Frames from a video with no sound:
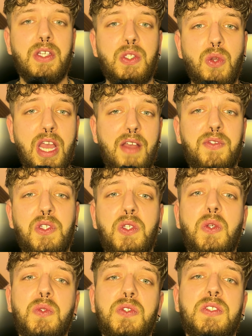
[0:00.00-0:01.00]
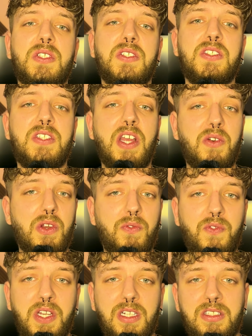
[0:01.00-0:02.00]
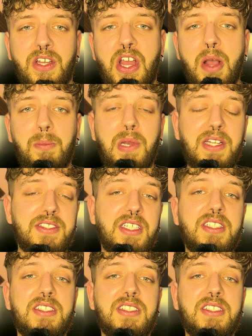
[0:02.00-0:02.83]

You have to use the stereo field, placing